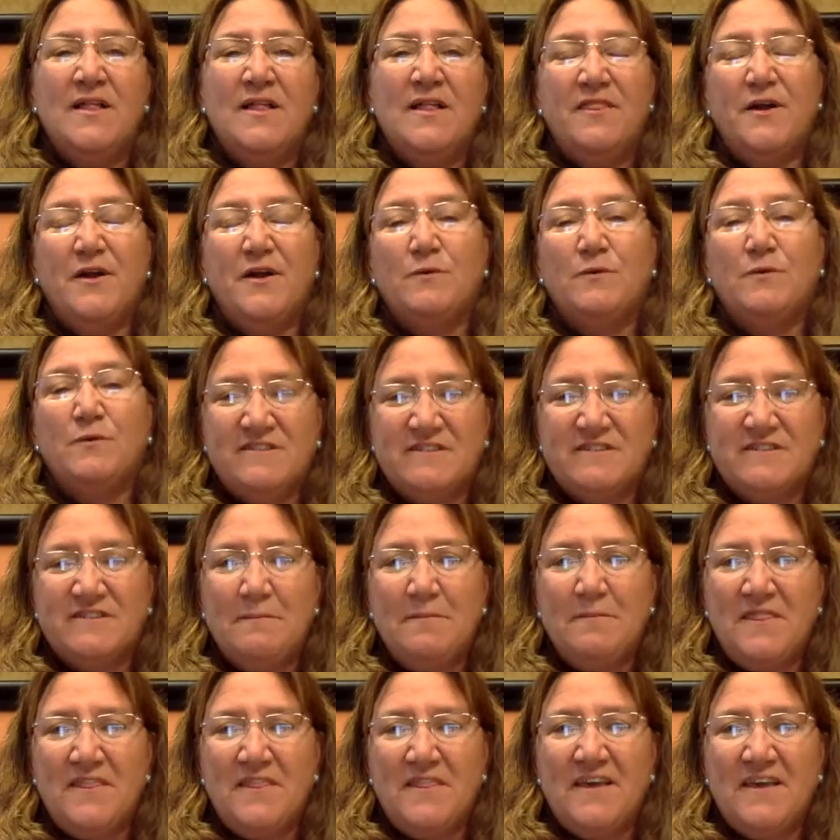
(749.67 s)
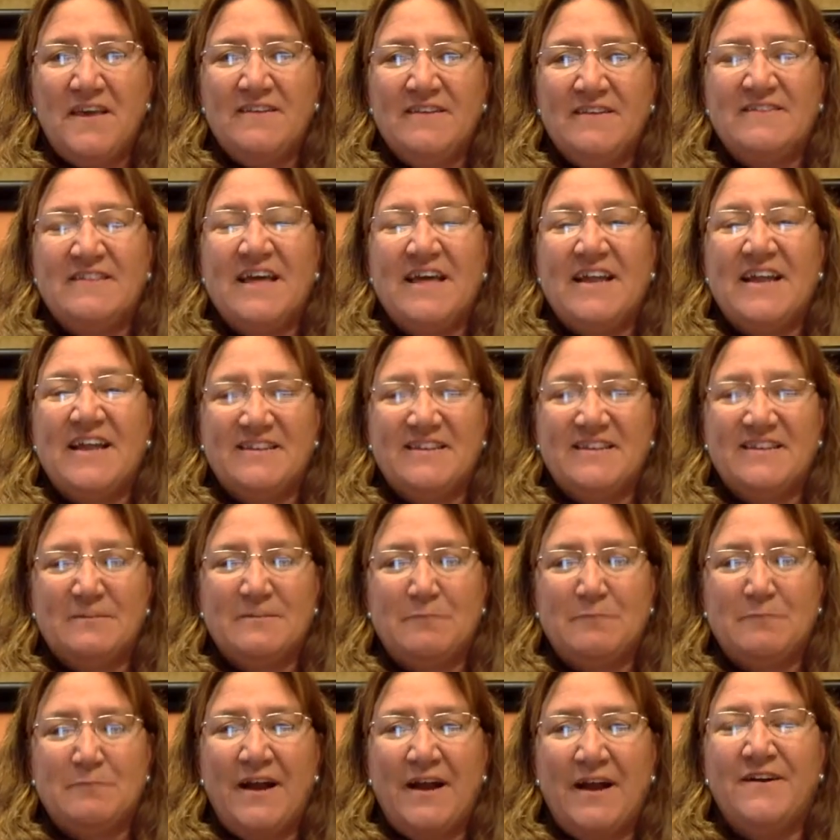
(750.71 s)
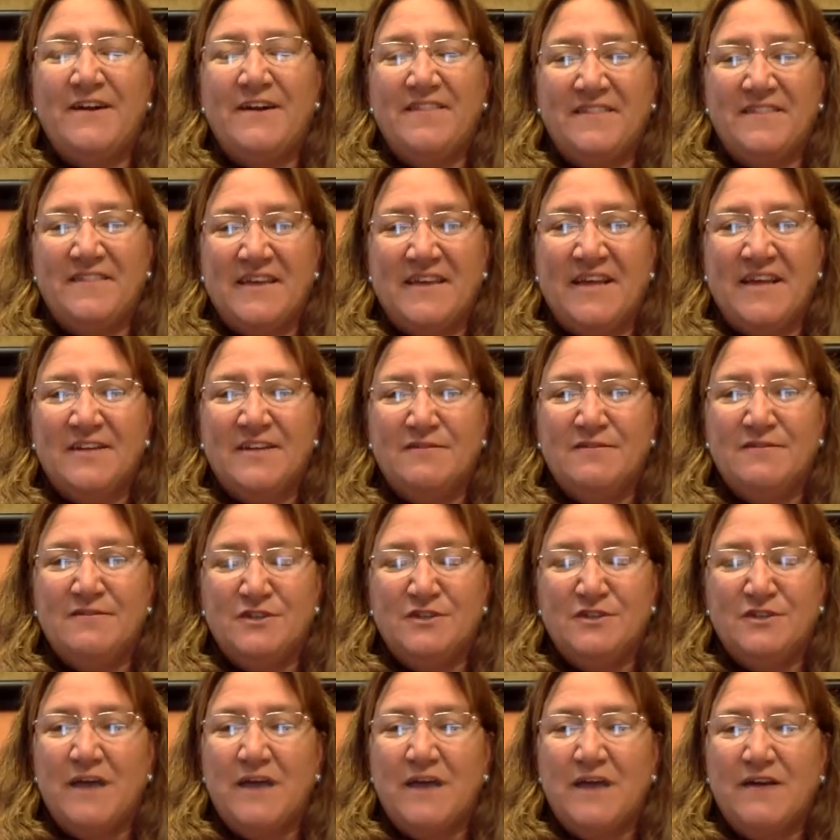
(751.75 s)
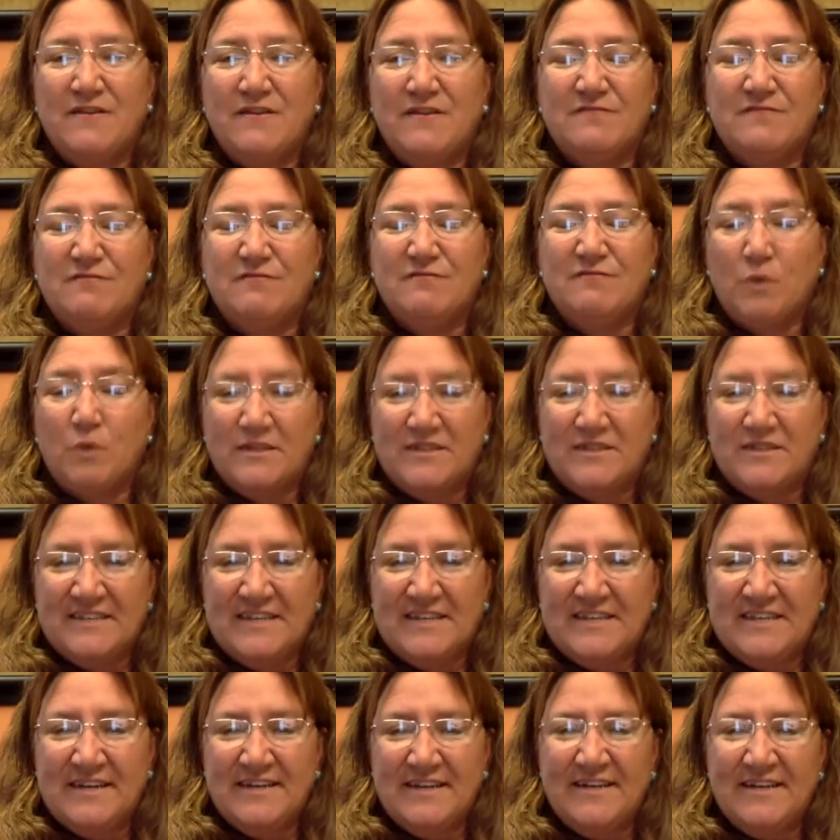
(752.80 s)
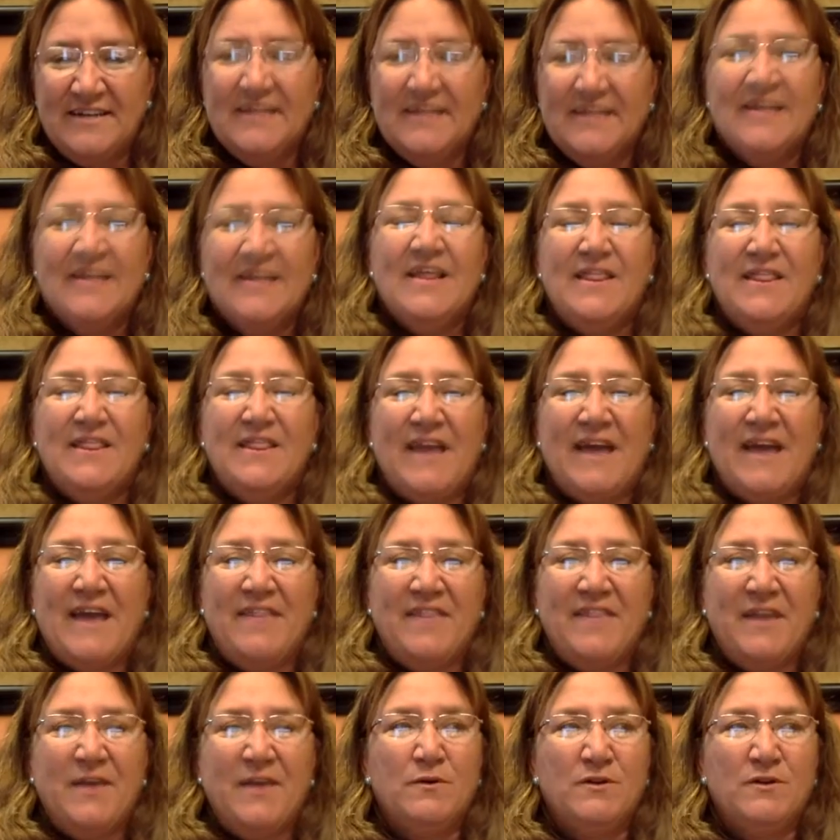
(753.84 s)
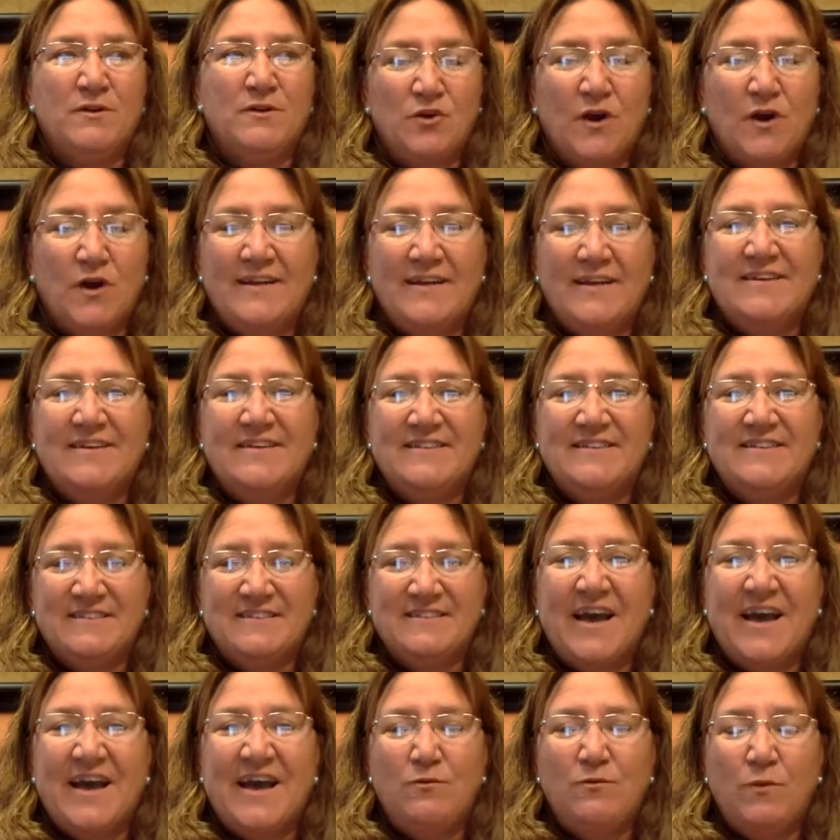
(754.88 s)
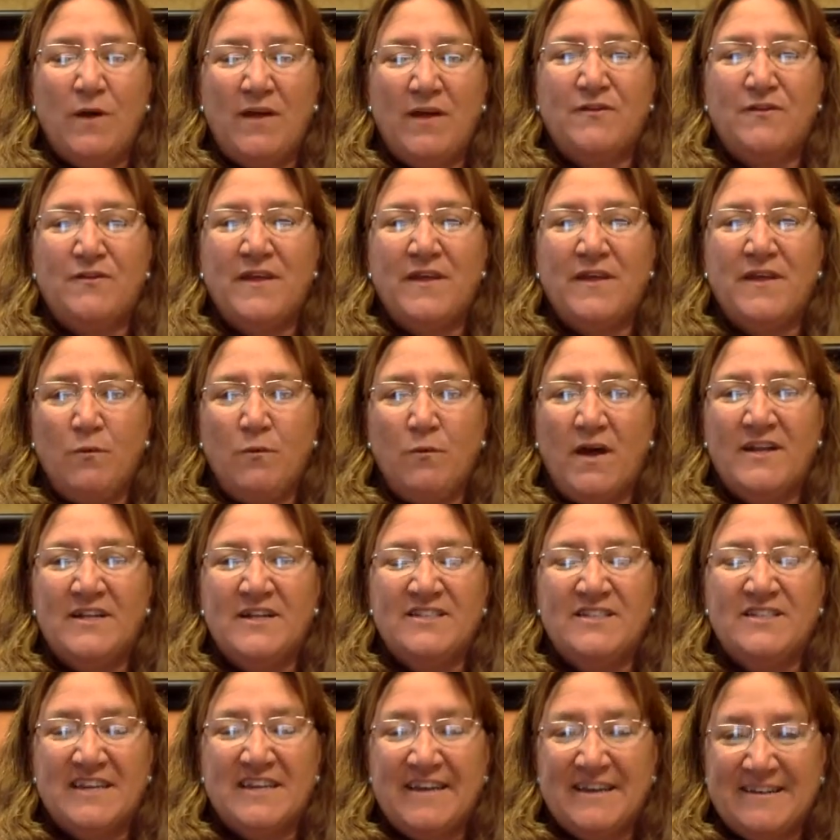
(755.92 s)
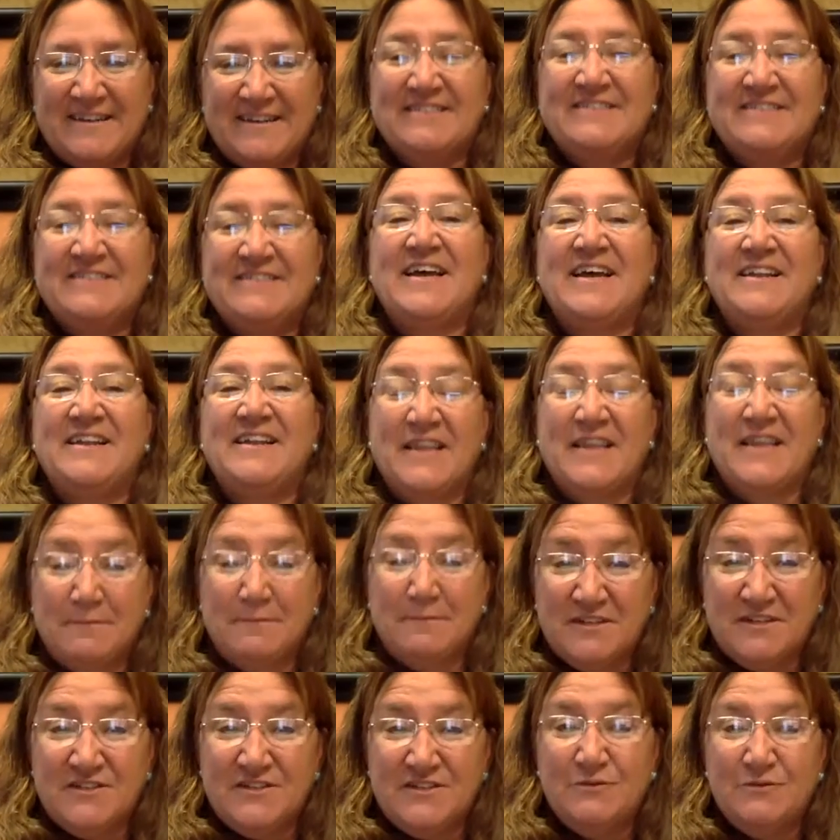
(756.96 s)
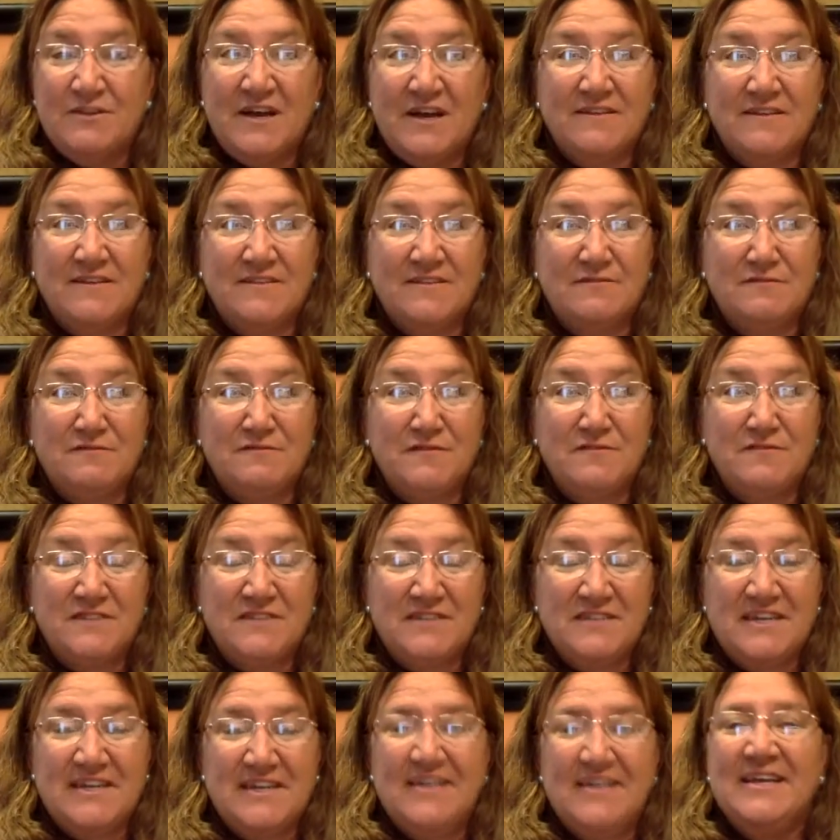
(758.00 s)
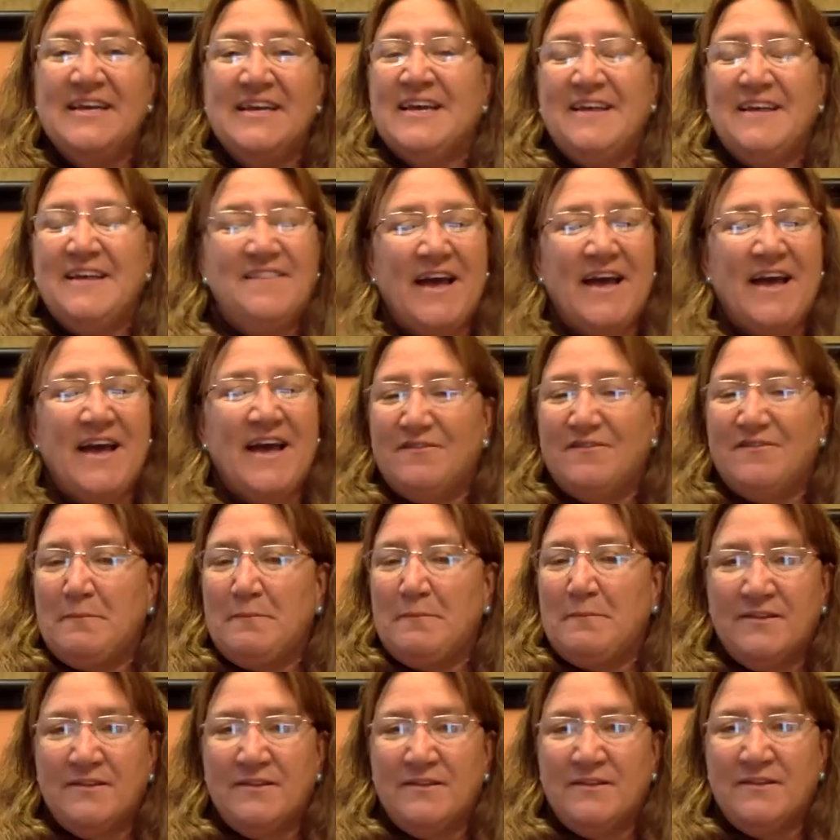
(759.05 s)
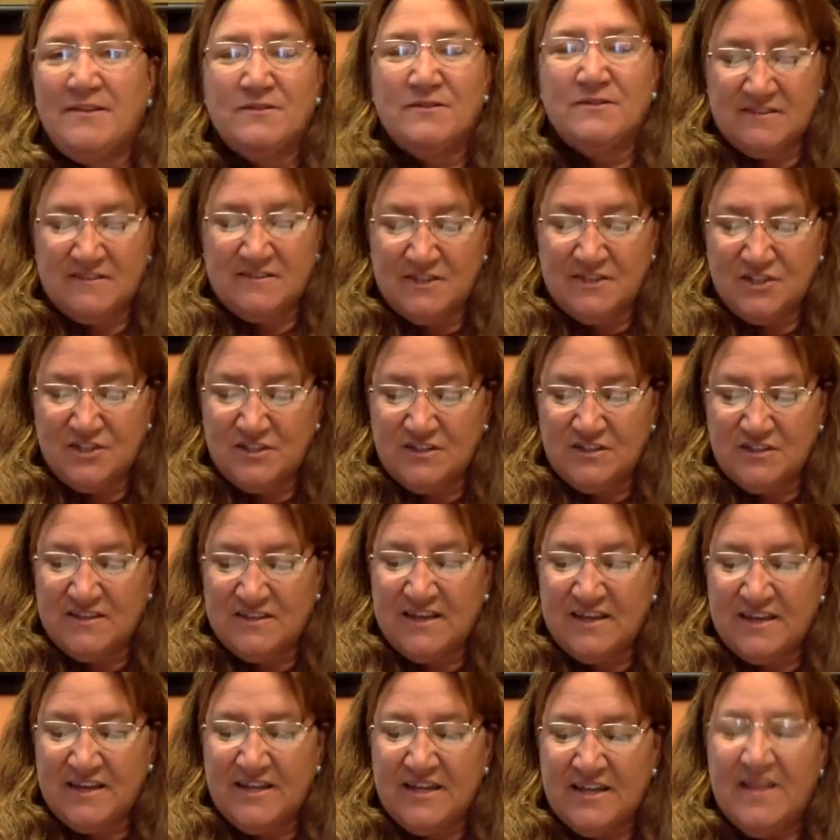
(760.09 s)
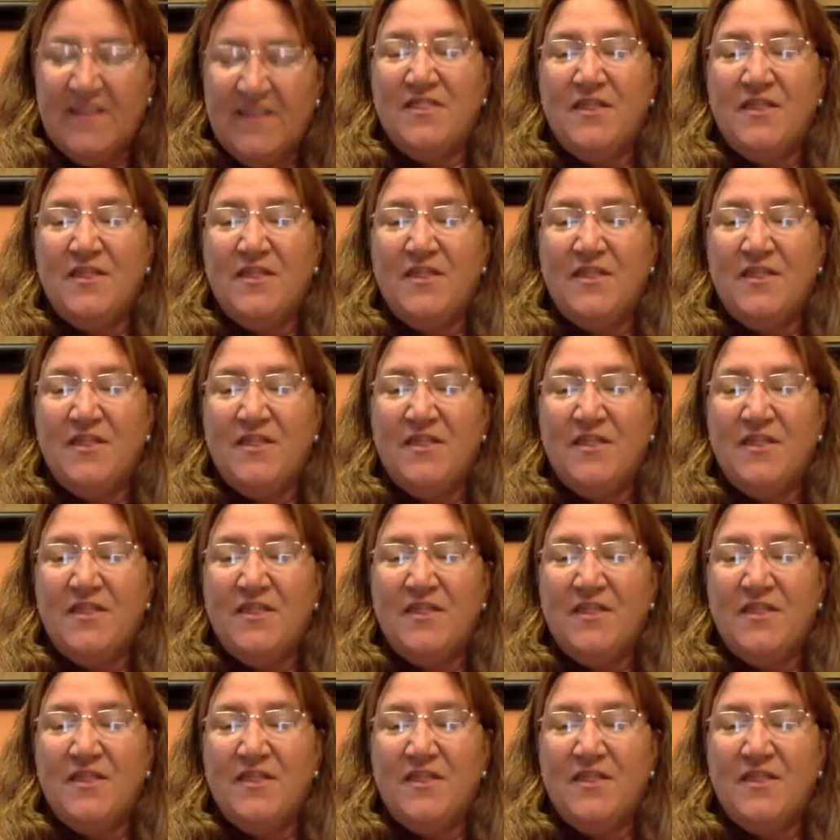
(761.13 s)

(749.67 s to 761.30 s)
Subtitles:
There were some things that expired at the end of 2014 that they were trying to decide whether they wanted to extend them to 2015. They haven't made those decisions yet.